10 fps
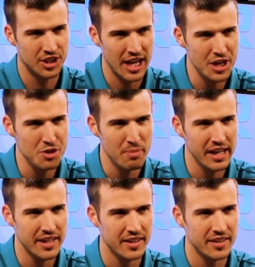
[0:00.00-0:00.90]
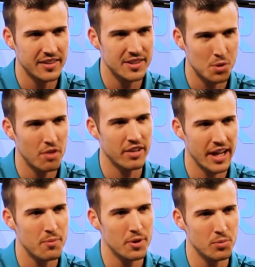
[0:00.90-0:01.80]
Can you make
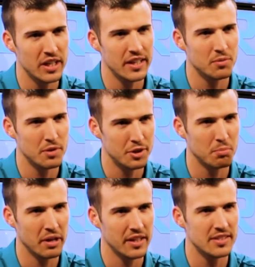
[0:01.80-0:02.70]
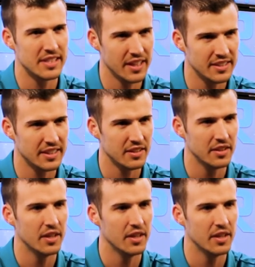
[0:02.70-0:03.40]
12K in 1 week with no pants? Telesell